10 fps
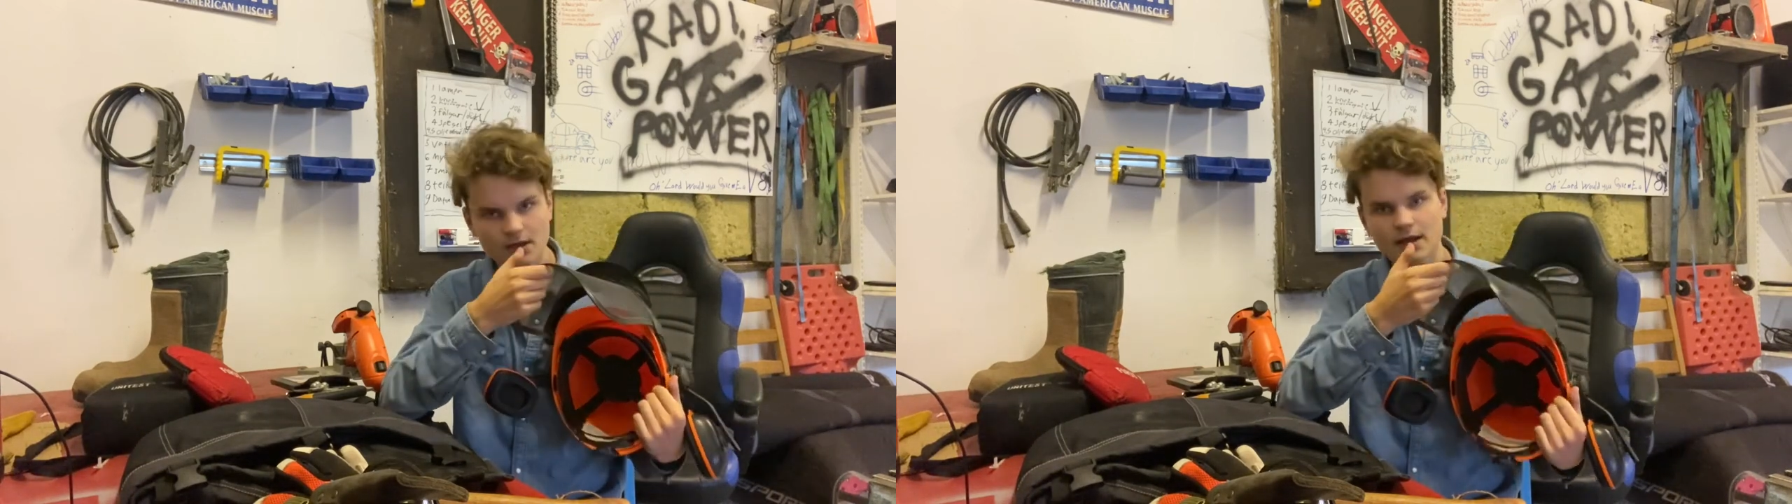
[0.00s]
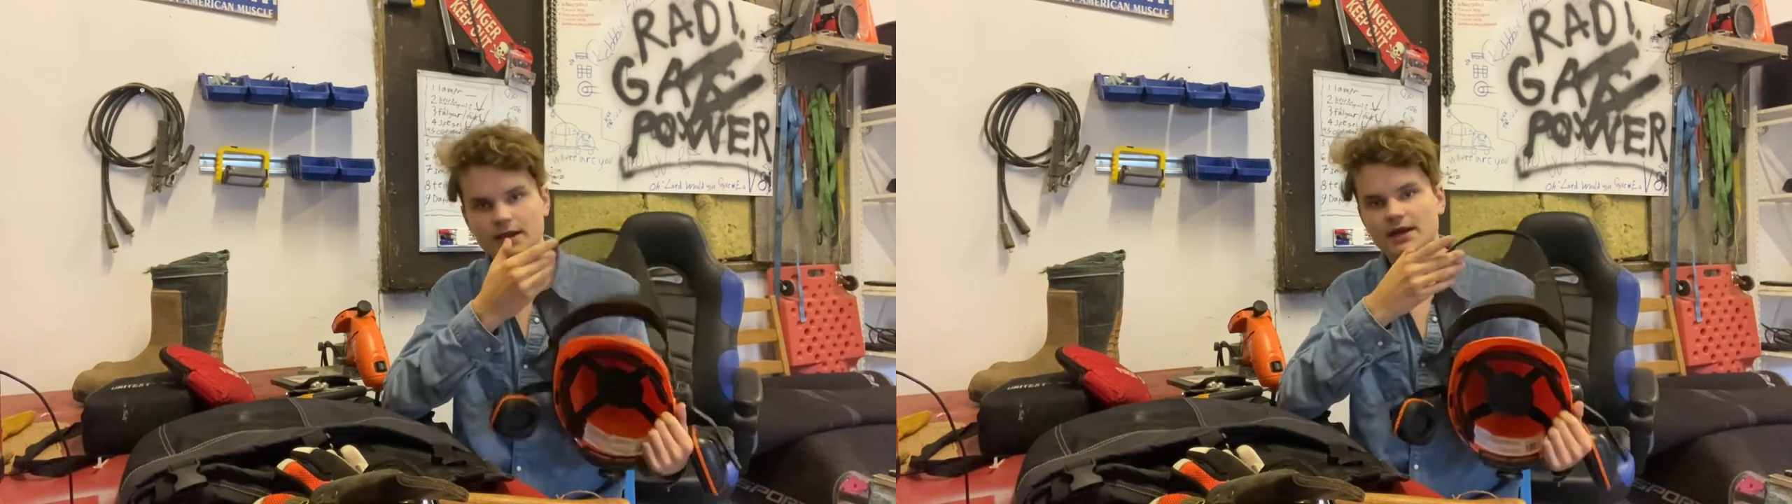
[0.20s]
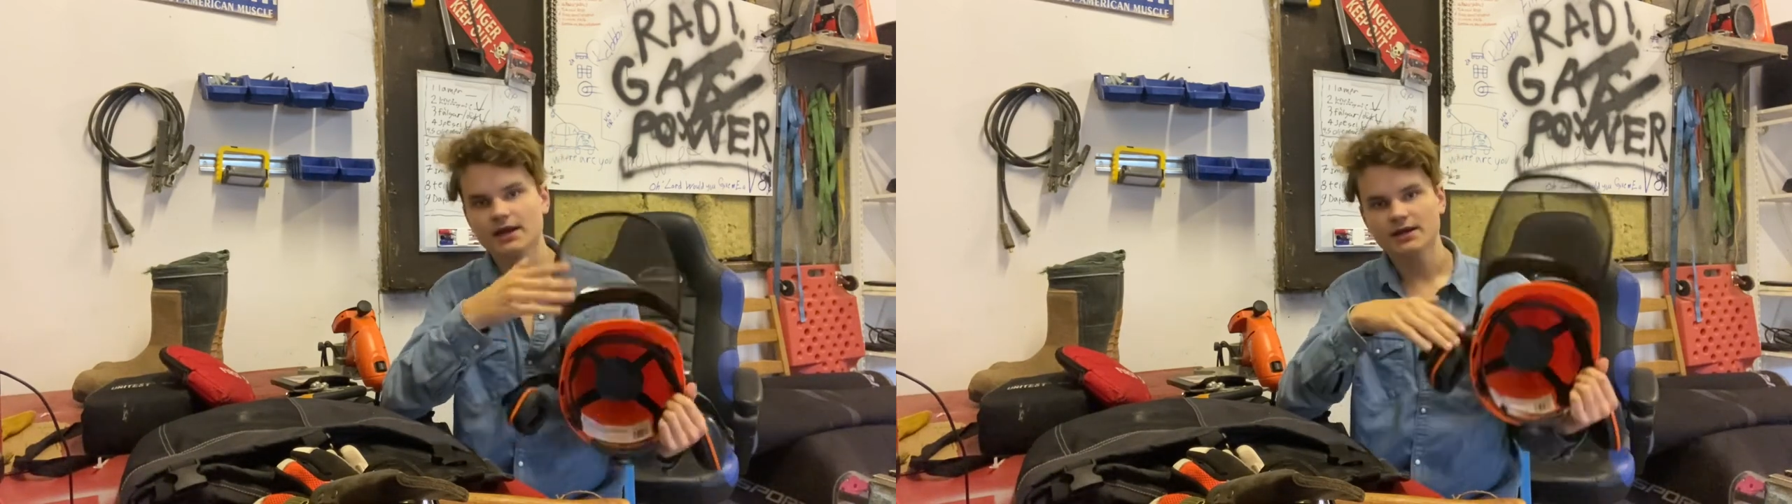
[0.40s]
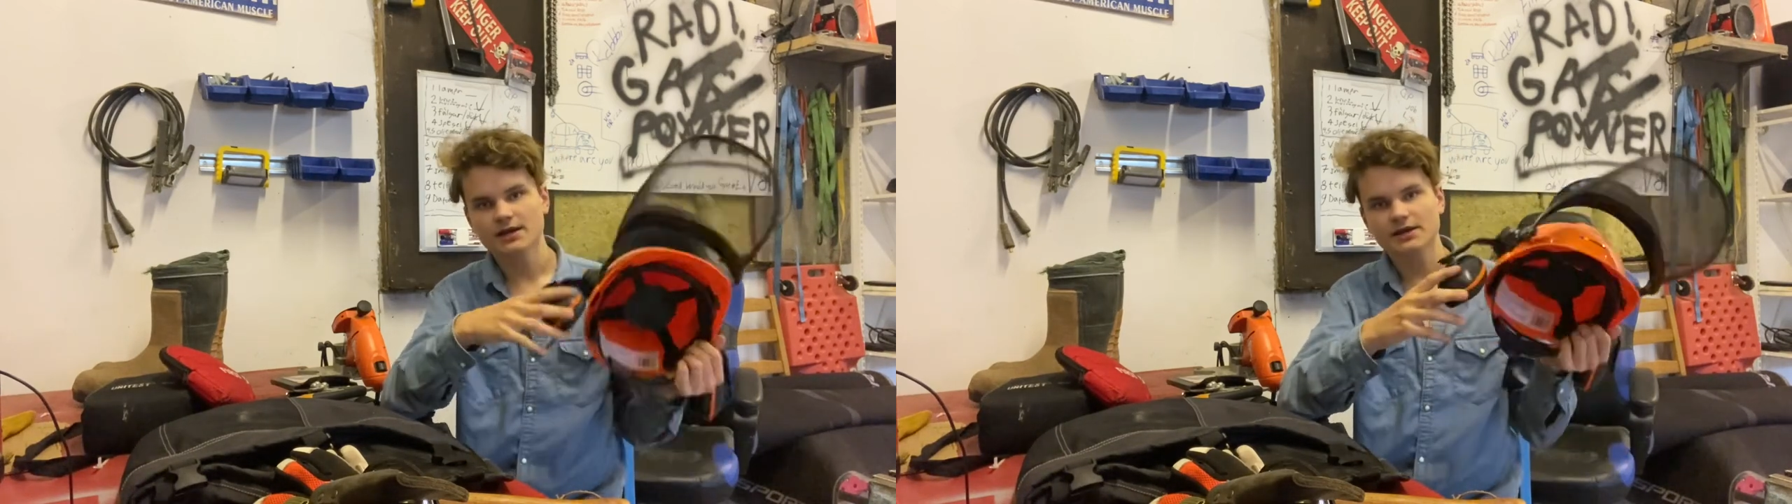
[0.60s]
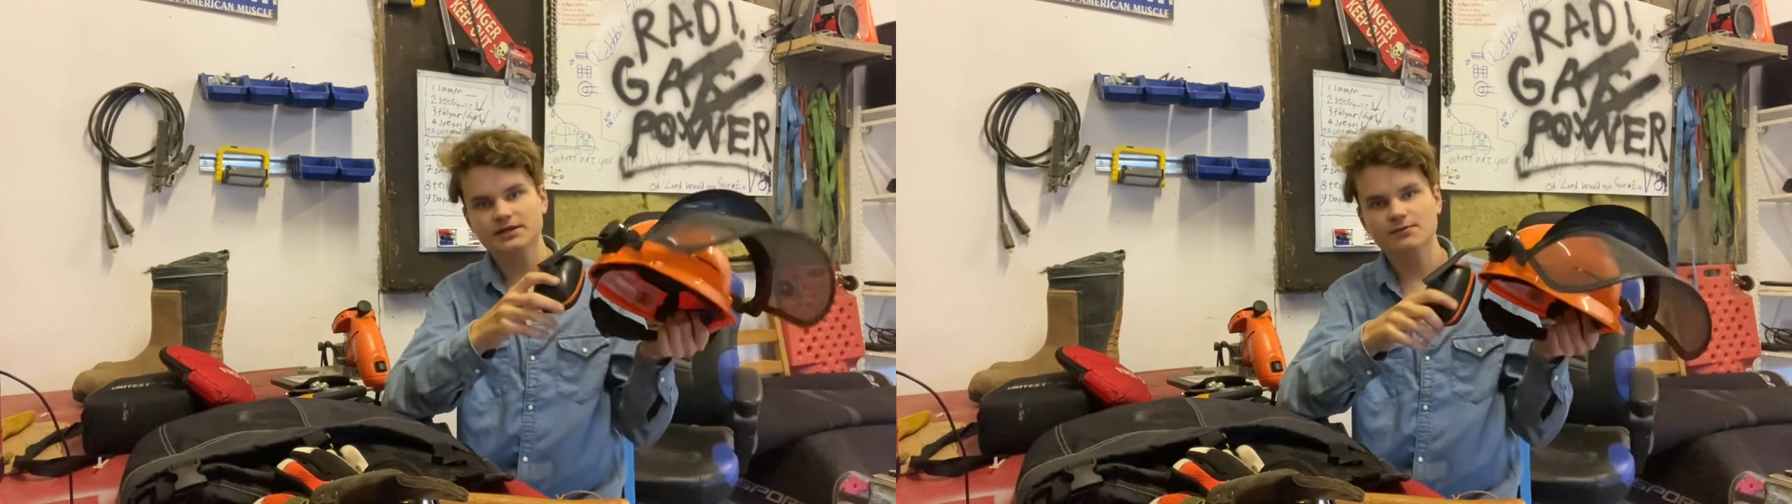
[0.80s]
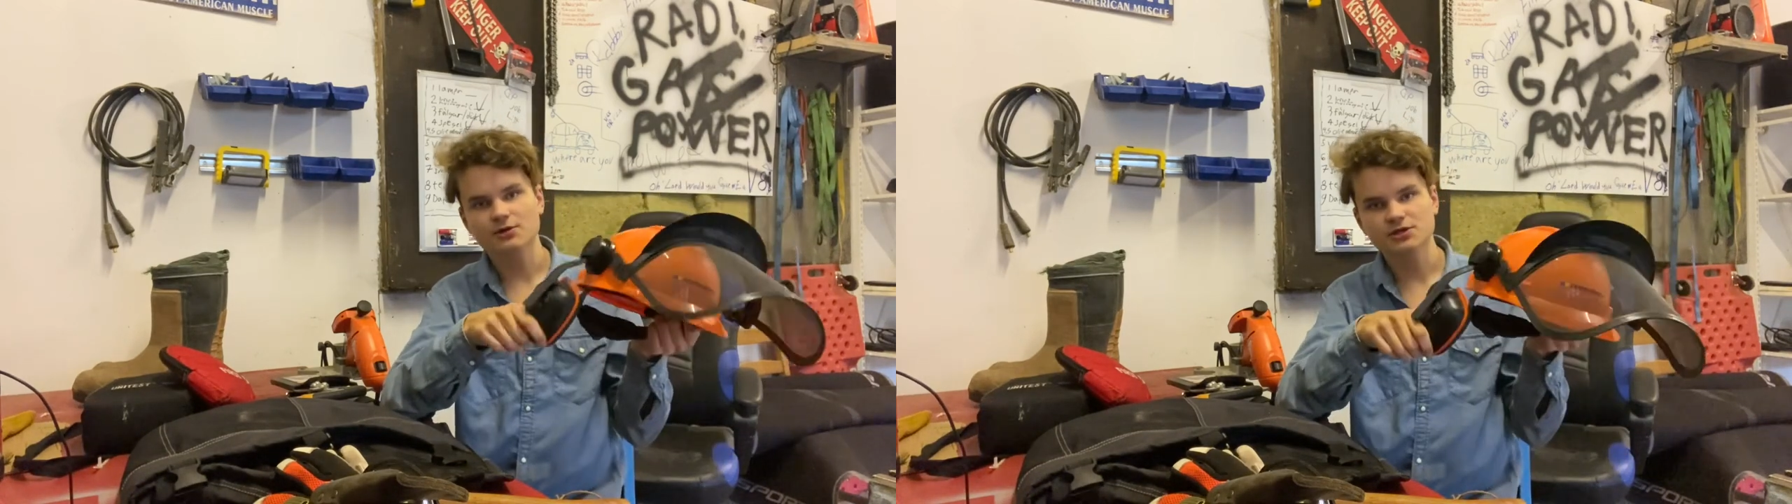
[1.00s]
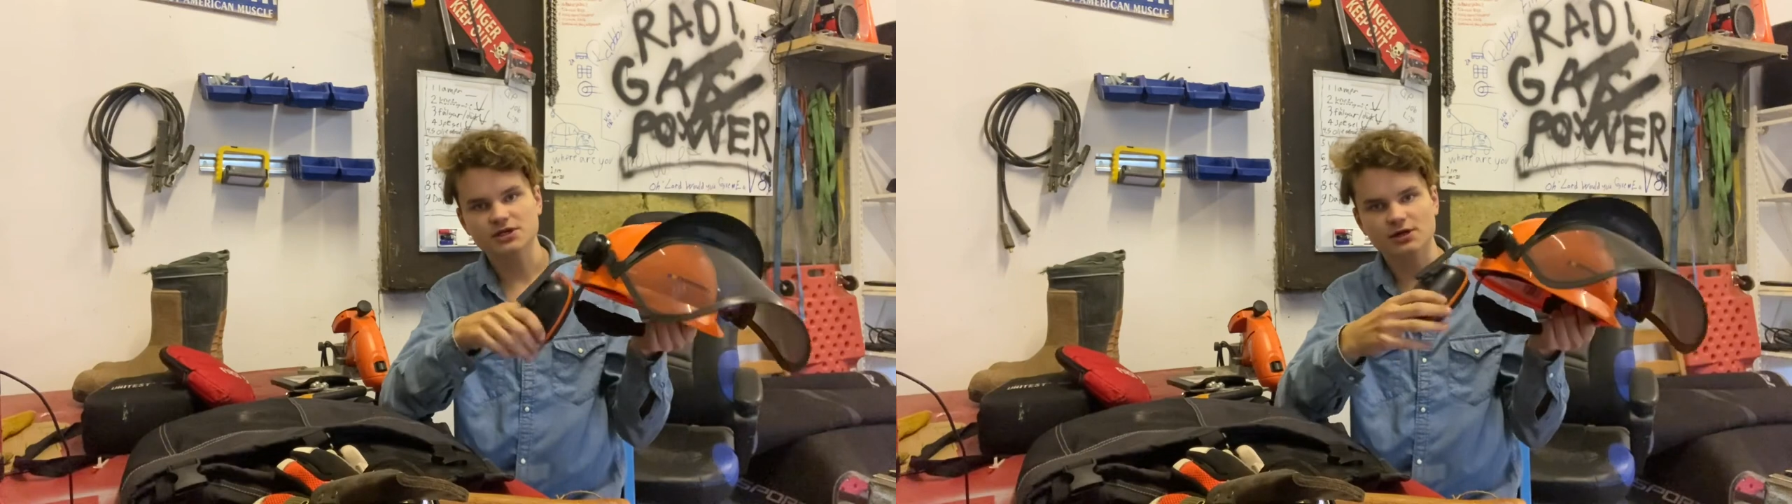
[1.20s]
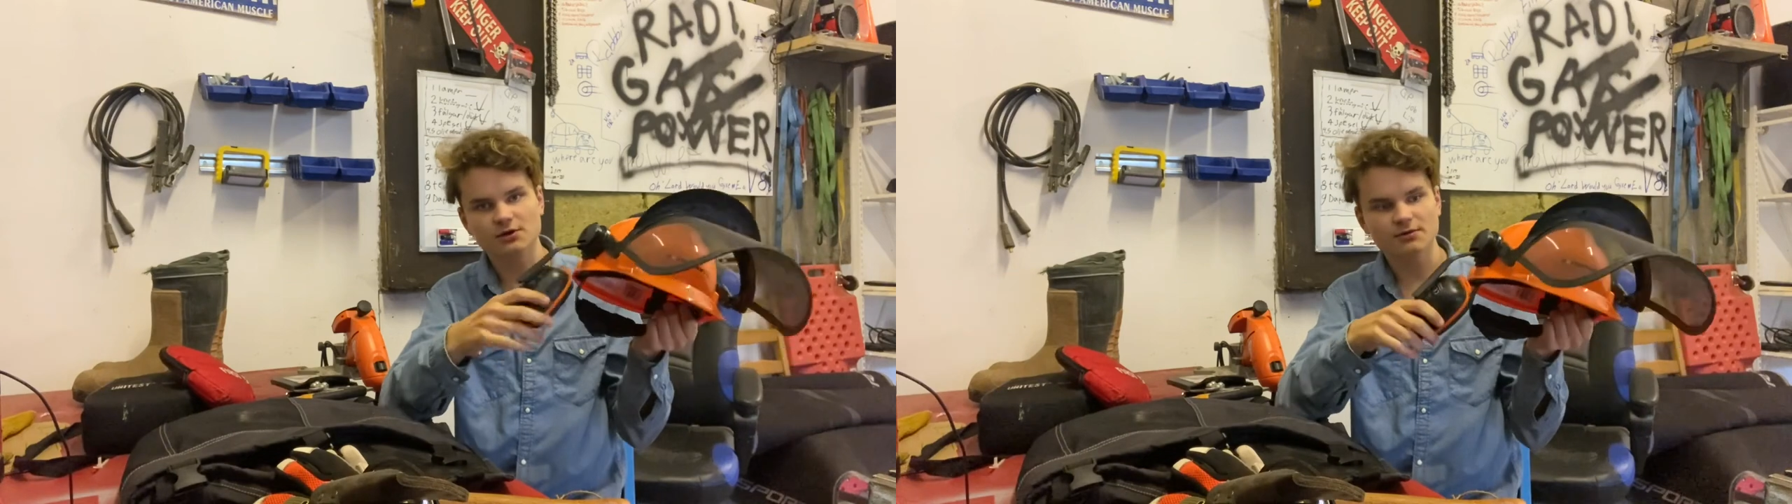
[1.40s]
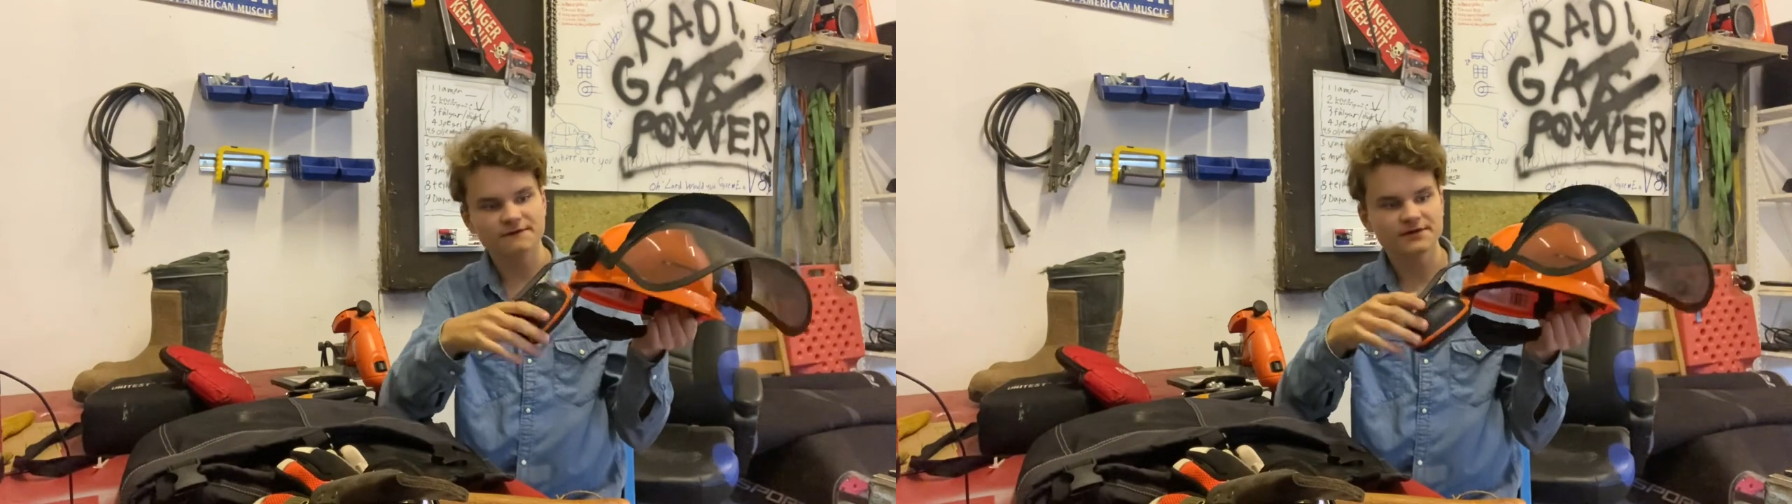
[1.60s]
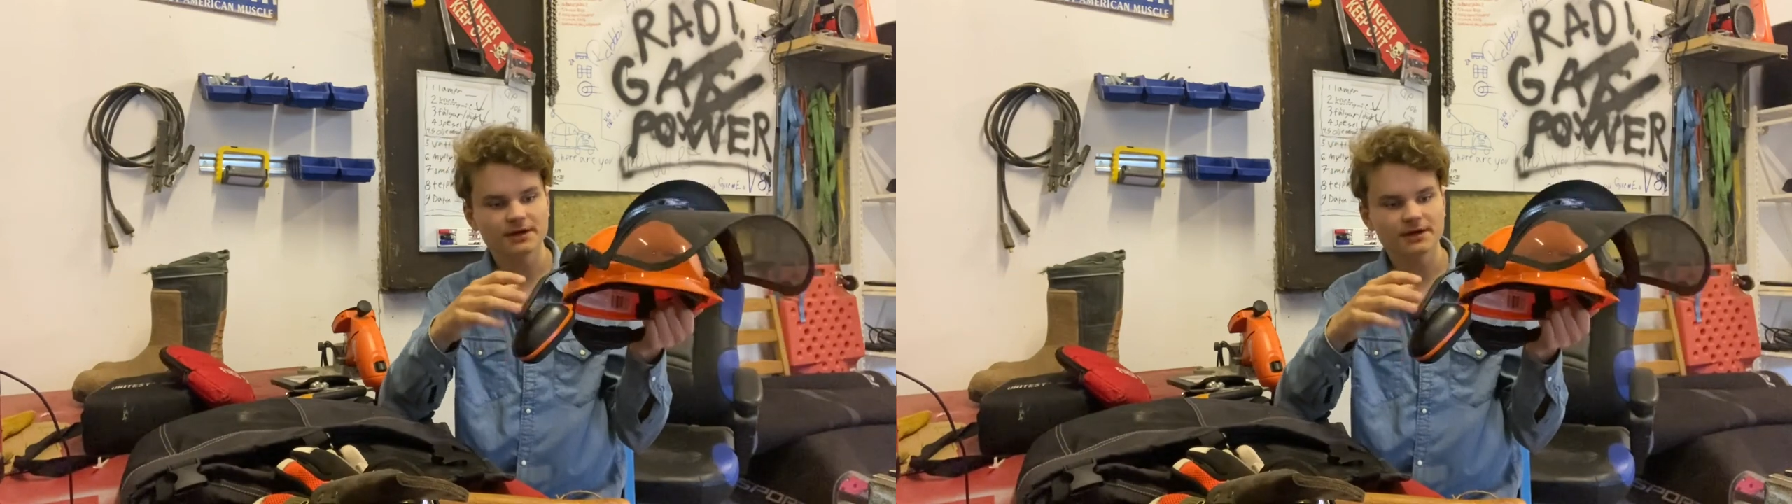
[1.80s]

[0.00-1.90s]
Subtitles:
And again, it has the built-in earmuffs.